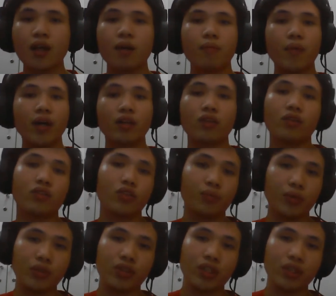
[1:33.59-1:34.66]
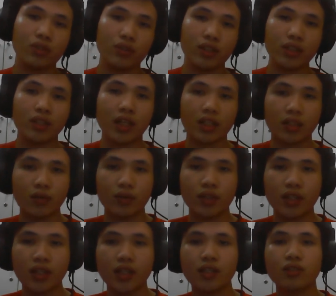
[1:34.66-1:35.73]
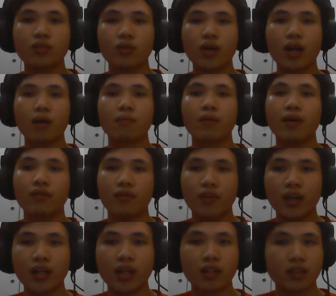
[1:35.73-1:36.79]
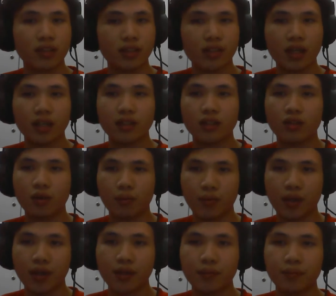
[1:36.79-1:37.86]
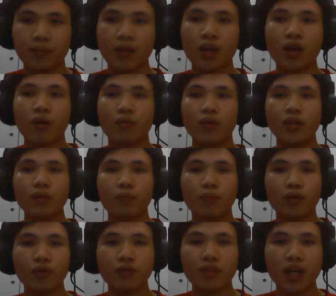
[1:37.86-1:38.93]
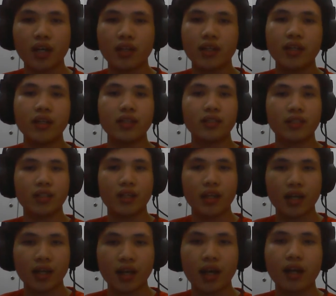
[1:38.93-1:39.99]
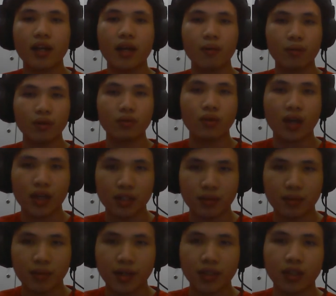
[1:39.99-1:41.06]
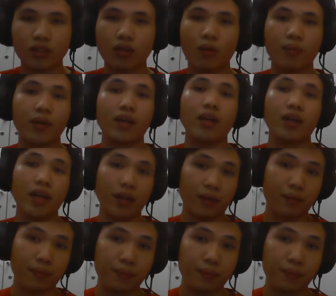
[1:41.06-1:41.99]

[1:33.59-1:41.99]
My contribution to this activity is to help my friend understand the topic with the proof that he is clear and able to explain the topic again.